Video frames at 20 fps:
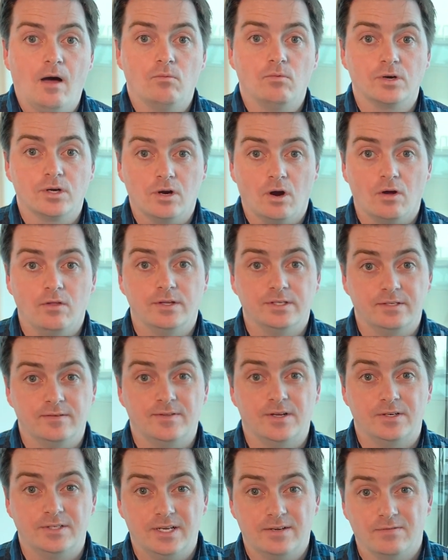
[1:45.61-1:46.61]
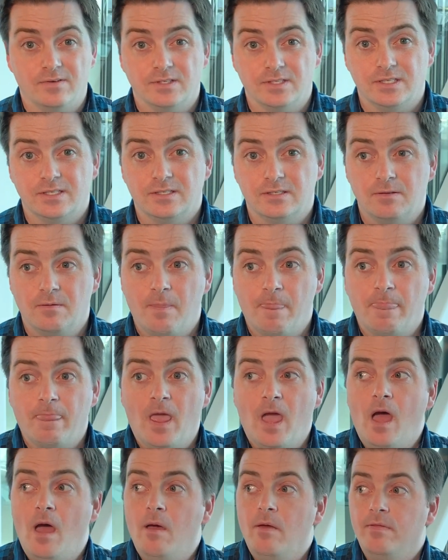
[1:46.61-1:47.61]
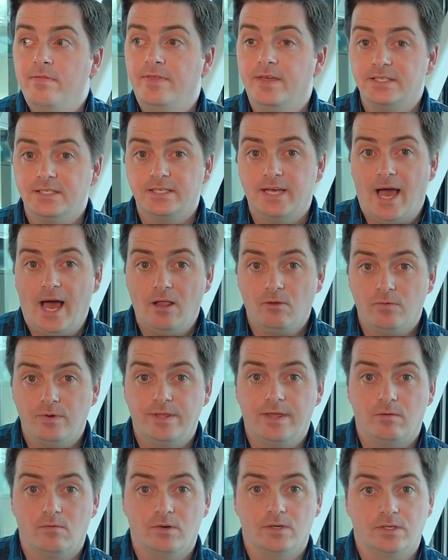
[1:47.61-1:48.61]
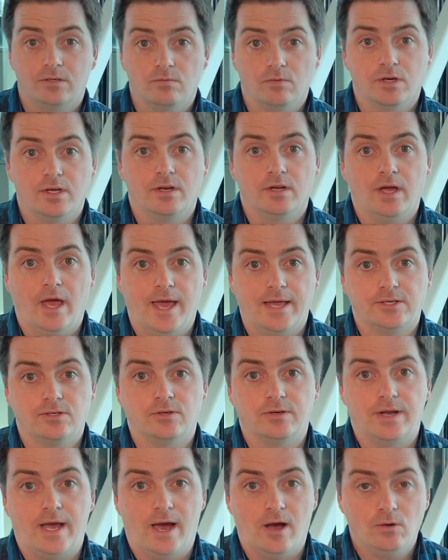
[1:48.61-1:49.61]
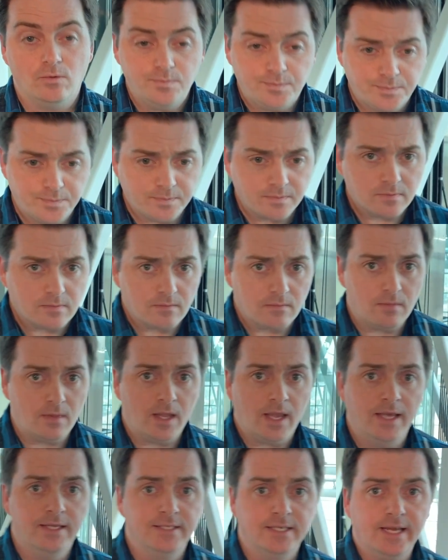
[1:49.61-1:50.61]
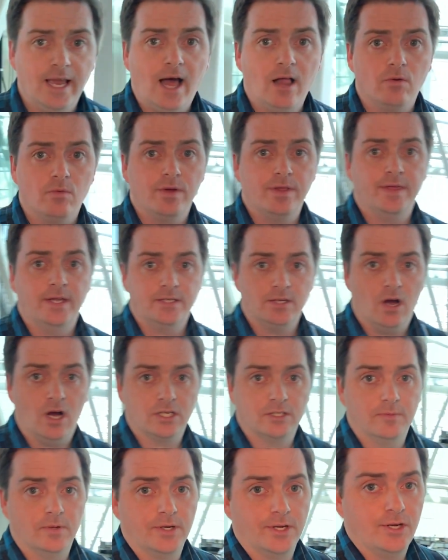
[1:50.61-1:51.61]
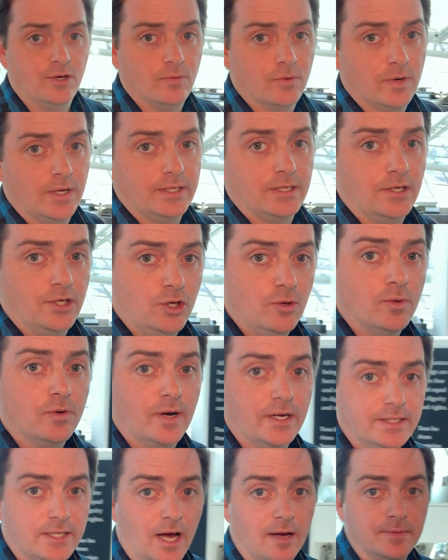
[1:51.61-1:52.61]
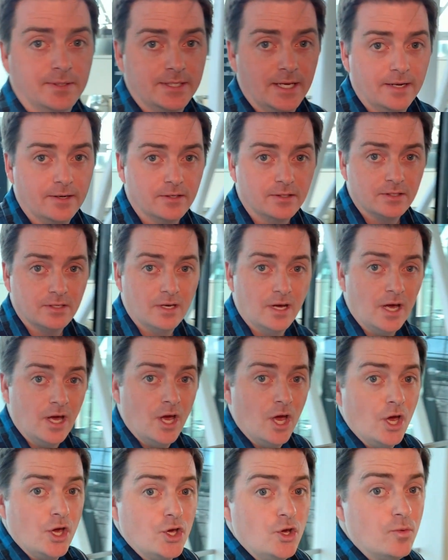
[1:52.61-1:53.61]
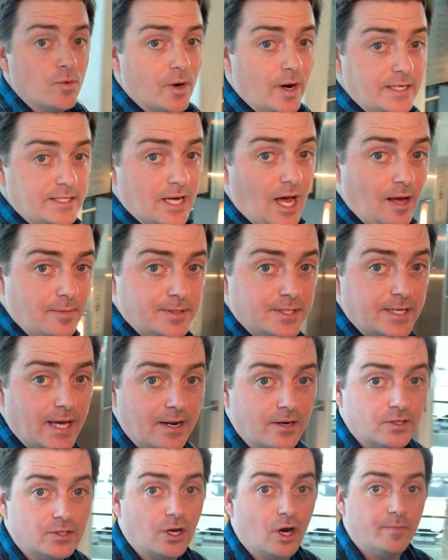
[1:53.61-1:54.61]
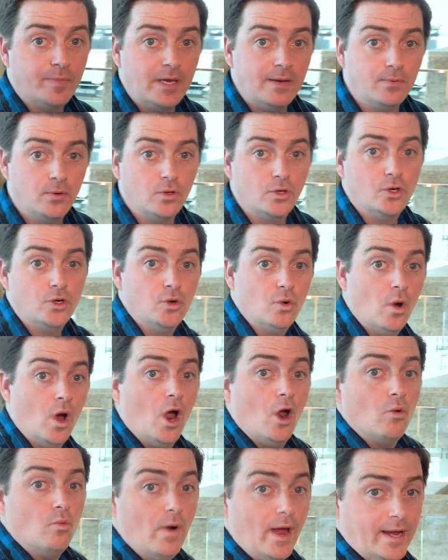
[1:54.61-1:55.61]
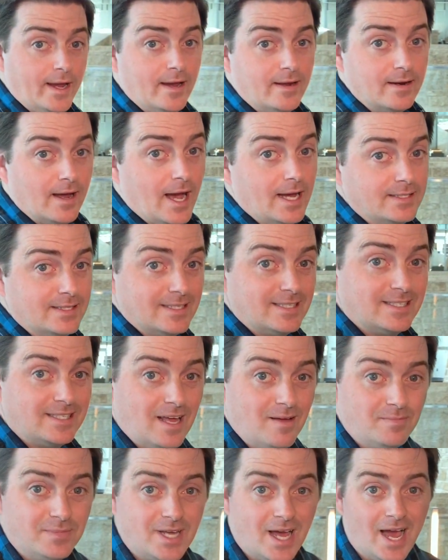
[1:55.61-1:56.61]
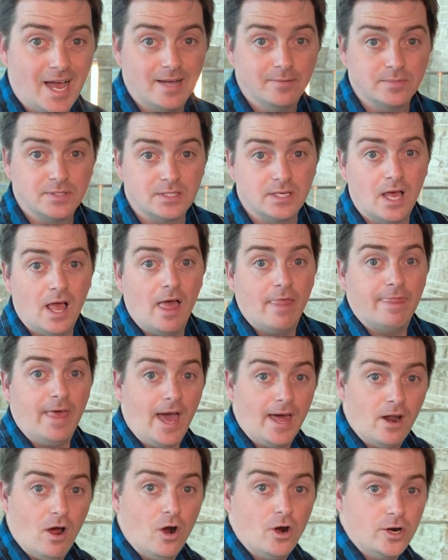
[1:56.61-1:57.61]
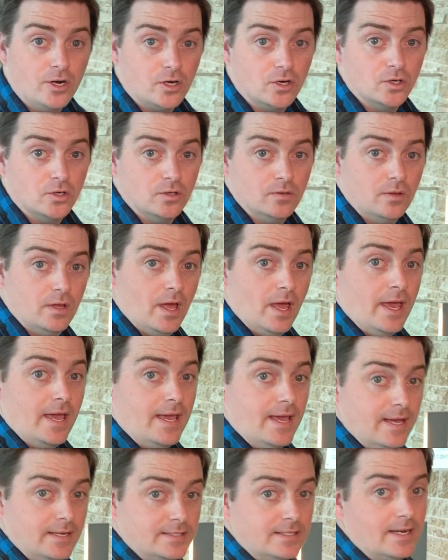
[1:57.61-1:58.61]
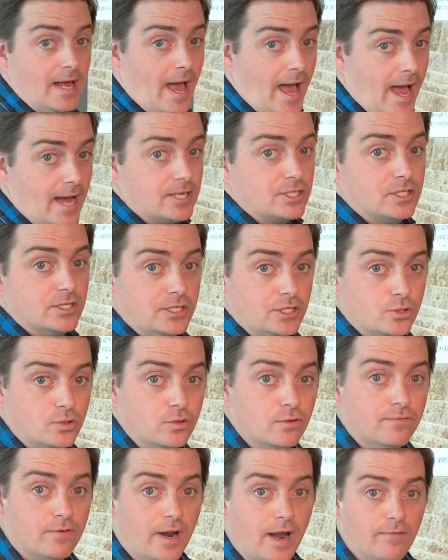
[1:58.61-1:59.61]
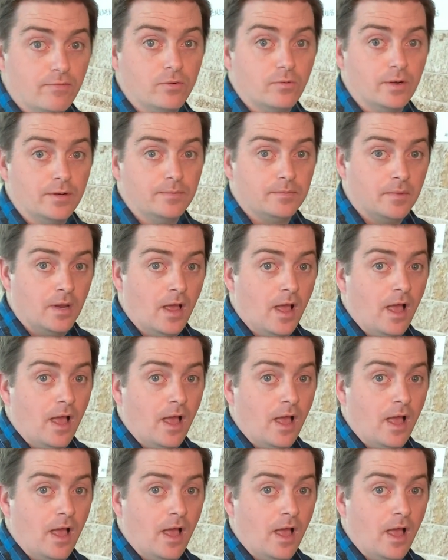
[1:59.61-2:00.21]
regardless of their differences. This gallery that we're going to enter now is a gallery that talks about human rights upstanders. Human rights upstanders are people who recognize that sometimes that article isn't actually true for everyone.